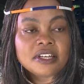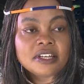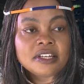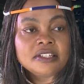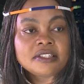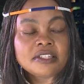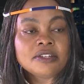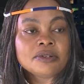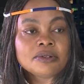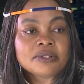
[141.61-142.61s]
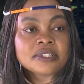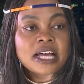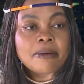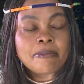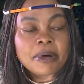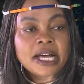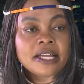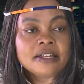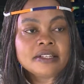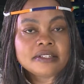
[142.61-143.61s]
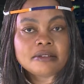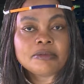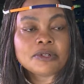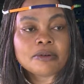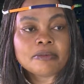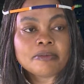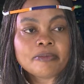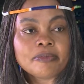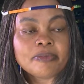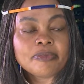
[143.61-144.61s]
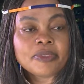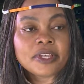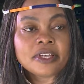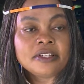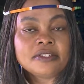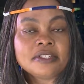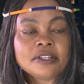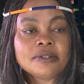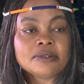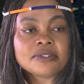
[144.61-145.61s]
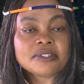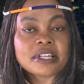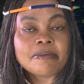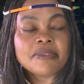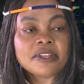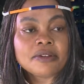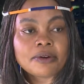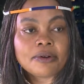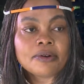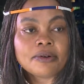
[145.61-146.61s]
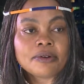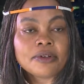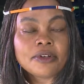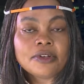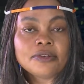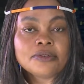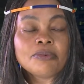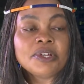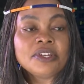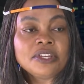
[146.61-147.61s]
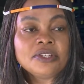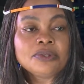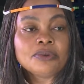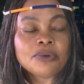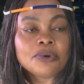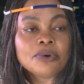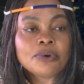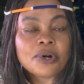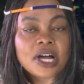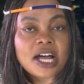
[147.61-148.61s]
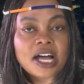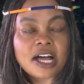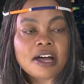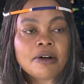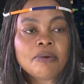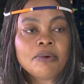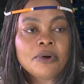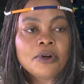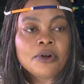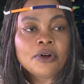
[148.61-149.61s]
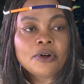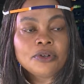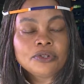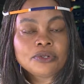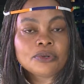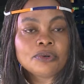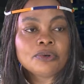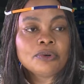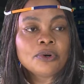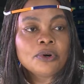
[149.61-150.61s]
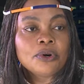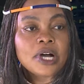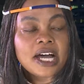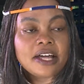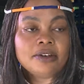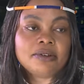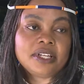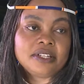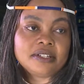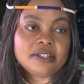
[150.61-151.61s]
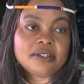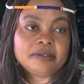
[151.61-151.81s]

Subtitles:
it signals a bad symptom. It signals something wrong. So we need to know how to handle it.